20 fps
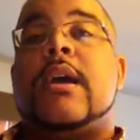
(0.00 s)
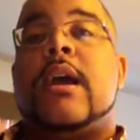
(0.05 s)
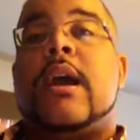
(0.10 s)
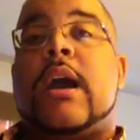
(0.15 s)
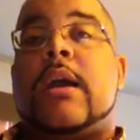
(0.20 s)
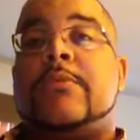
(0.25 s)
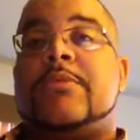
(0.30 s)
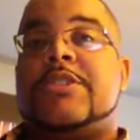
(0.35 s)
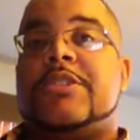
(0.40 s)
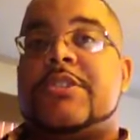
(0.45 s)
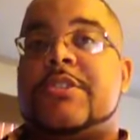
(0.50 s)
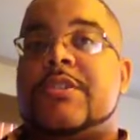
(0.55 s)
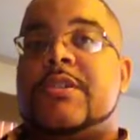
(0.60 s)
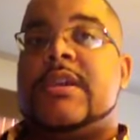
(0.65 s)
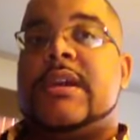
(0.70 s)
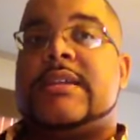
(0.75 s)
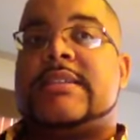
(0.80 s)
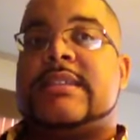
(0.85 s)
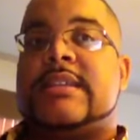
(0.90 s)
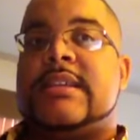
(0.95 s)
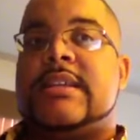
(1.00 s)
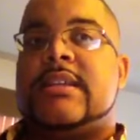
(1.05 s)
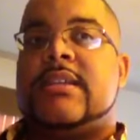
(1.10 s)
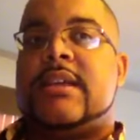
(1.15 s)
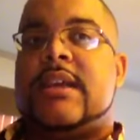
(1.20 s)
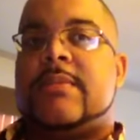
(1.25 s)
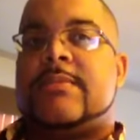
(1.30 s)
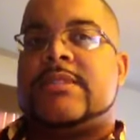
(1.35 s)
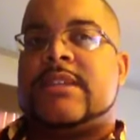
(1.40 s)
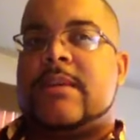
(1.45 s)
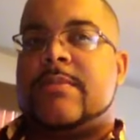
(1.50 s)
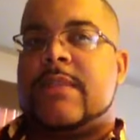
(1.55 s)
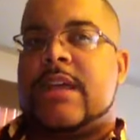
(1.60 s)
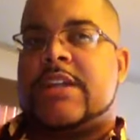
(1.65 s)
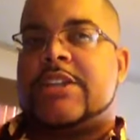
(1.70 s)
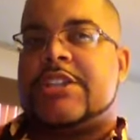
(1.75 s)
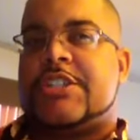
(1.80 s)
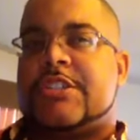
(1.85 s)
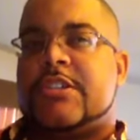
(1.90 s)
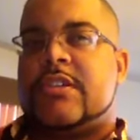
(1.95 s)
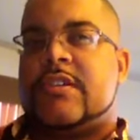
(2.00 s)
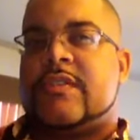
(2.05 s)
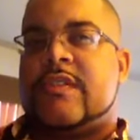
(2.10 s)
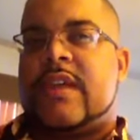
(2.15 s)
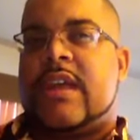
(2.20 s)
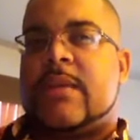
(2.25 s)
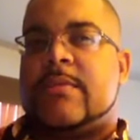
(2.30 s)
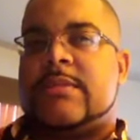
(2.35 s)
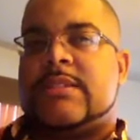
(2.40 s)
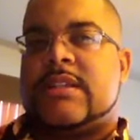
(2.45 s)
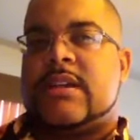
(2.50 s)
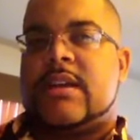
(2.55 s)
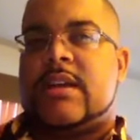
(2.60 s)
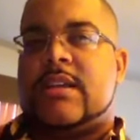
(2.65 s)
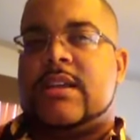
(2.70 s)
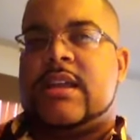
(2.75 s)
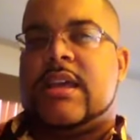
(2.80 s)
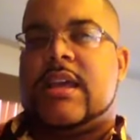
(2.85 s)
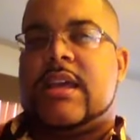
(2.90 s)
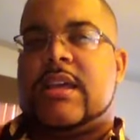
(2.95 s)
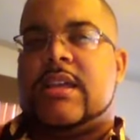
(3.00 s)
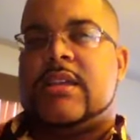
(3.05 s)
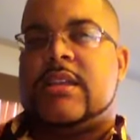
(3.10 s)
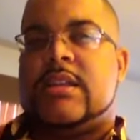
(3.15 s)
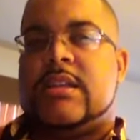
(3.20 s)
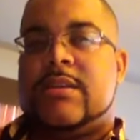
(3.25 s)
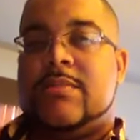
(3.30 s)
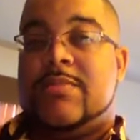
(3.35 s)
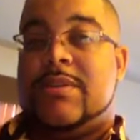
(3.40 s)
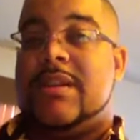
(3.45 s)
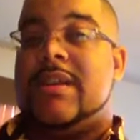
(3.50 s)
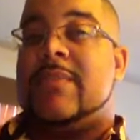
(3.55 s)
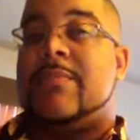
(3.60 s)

I'm sure you guys can get it on Amazon. I'm not sure for Amazon yet, but